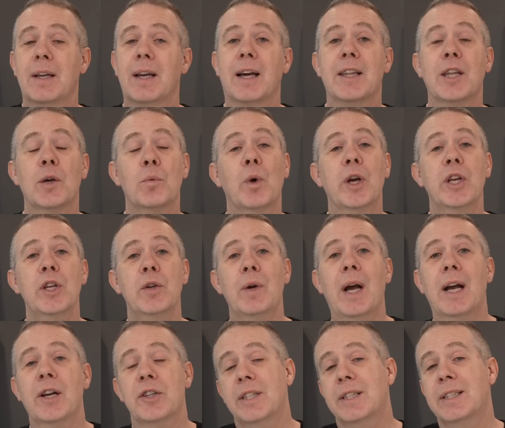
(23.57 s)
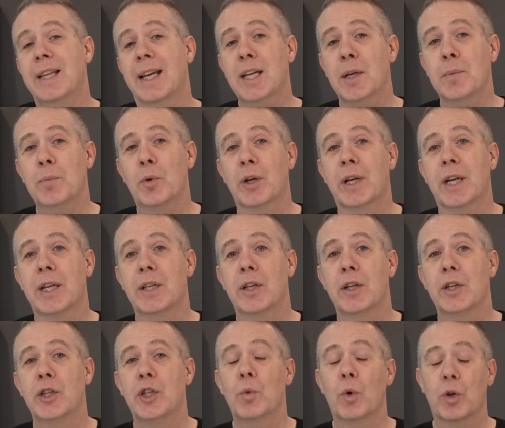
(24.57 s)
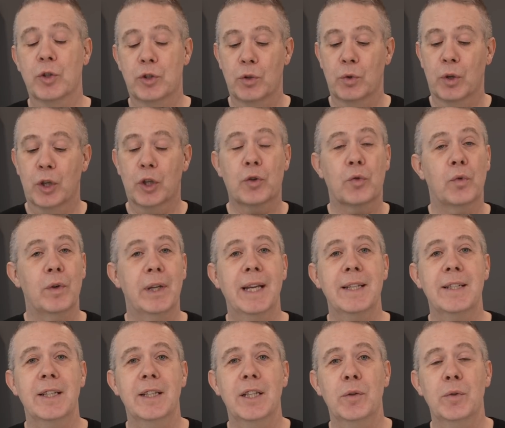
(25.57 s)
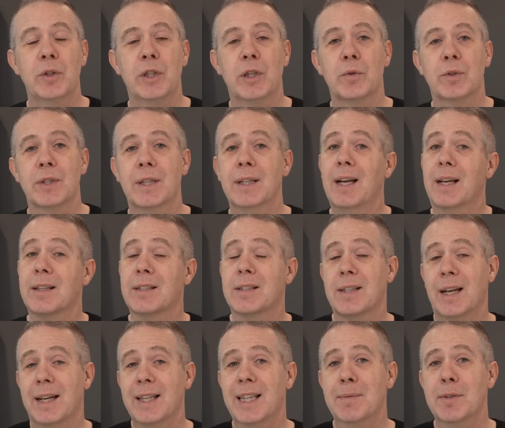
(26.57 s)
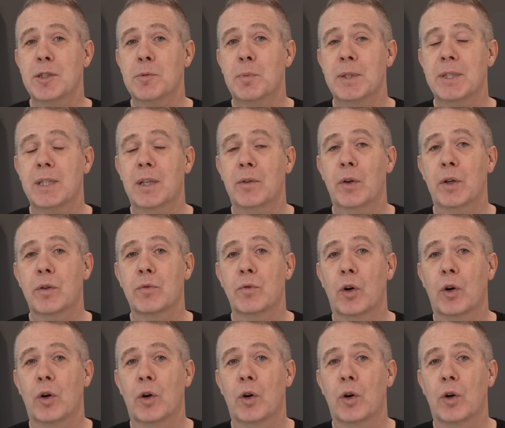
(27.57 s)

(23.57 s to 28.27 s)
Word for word: And then when you actually take a booking, you want to create a new user, assign them a specific